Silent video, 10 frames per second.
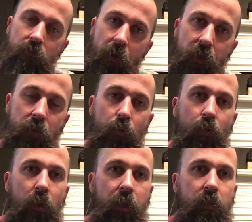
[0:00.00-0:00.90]
it's running
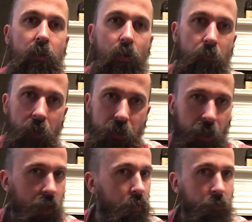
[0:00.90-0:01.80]
smoothly. So it might
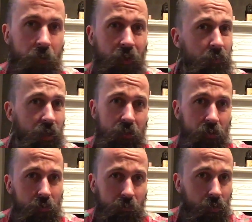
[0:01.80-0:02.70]
take 5 minutes
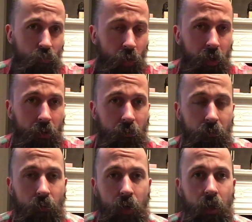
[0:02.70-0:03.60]
on one
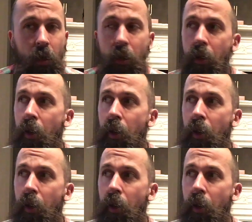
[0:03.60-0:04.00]
cut.